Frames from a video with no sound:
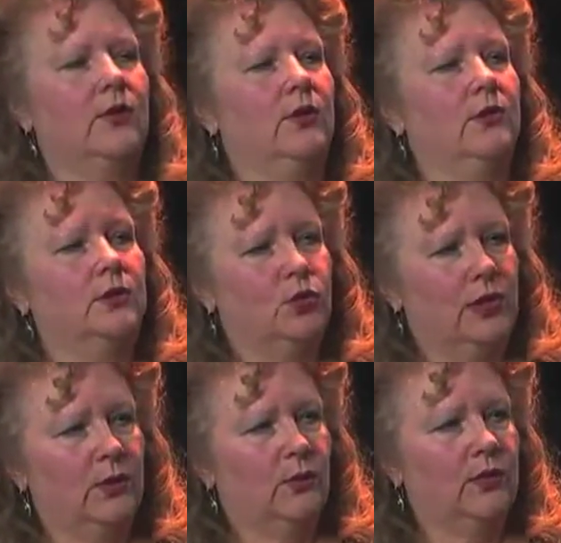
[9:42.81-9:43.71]
they're
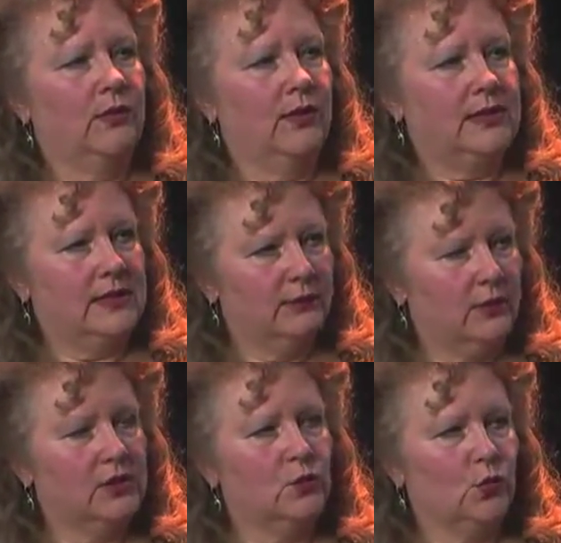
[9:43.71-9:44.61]
doing it with a
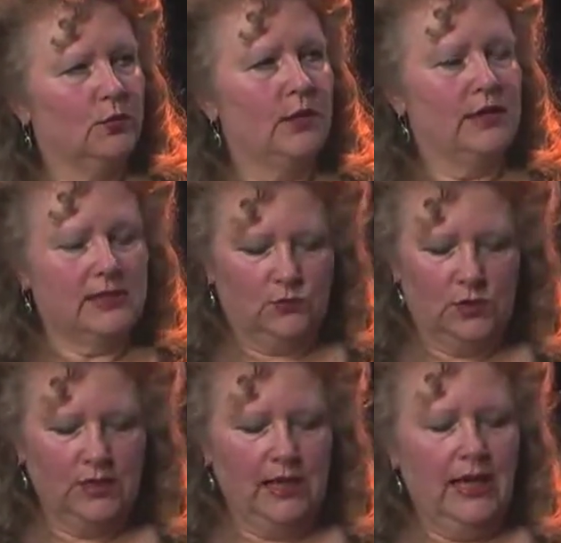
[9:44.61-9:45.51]
different soy-based
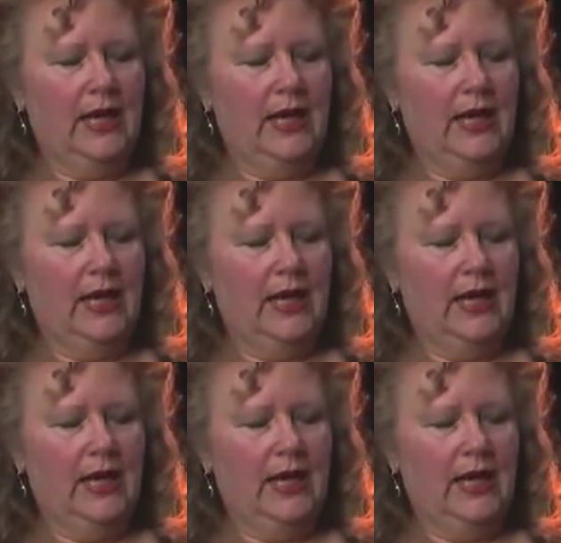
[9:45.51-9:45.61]
one.